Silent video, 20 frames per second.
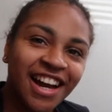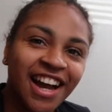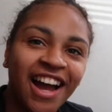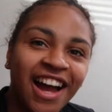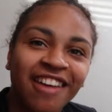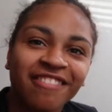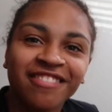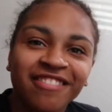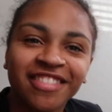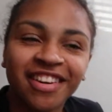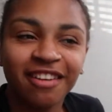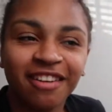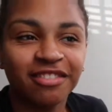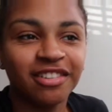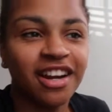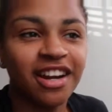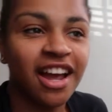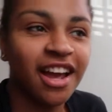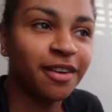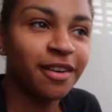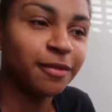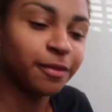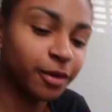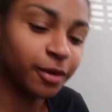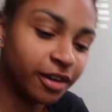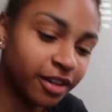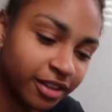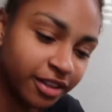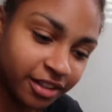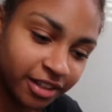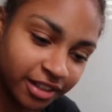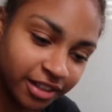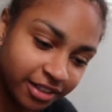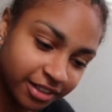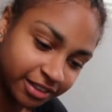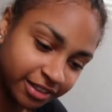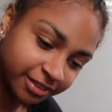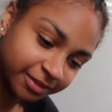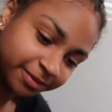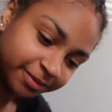I've never had one of
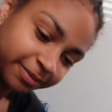the